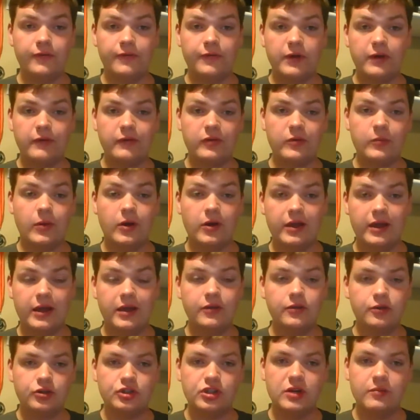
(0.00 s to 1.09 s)
If you have a small head,
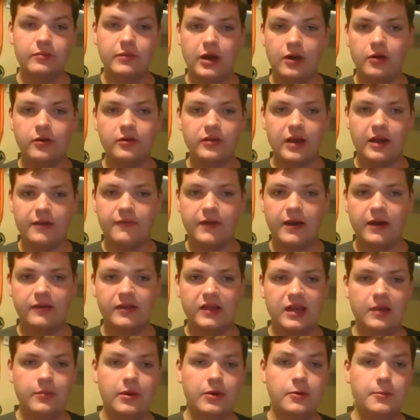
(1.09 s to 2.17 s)
they're cheap now because i5s
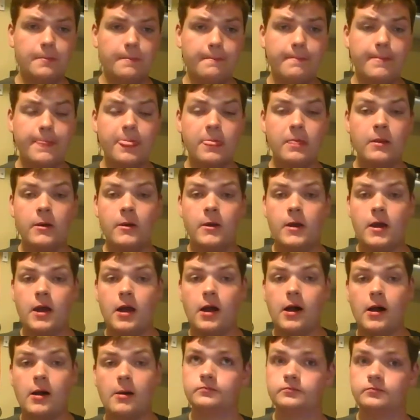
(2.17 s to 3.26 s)
came out.
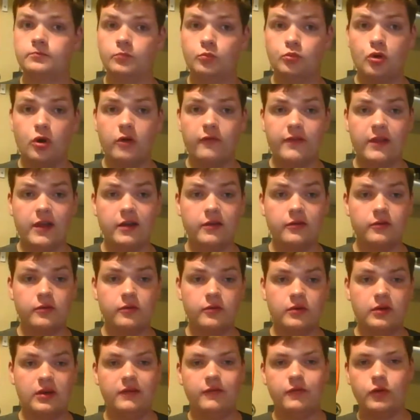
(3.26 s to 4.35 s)
ProFlex,
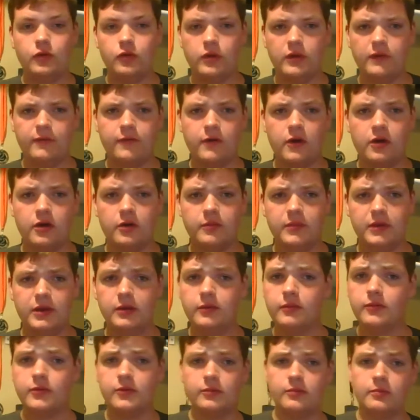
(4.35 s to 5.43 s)
even though they fog on
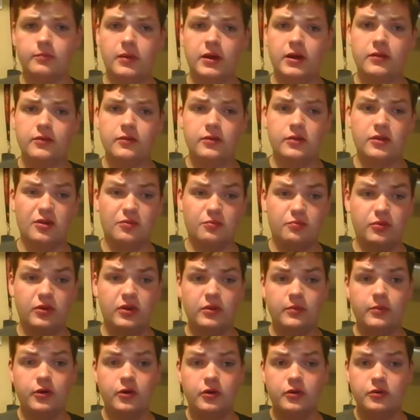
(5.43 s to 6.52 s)
me, but they're
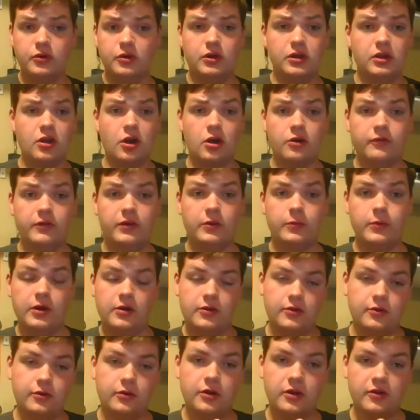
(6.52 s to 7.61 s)
breathable and you can talk really well
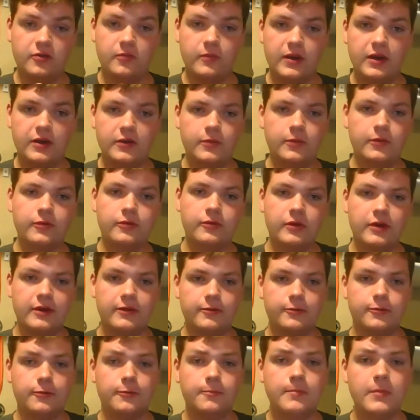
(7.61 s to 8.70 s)
and they're customizable, so
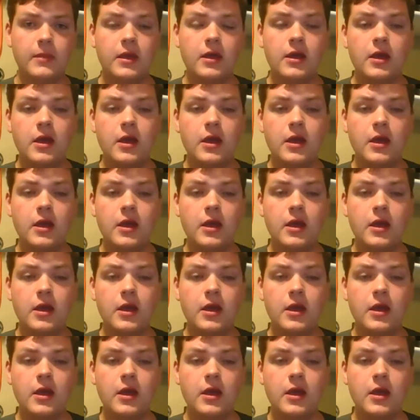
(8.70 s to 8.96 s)
that's cool.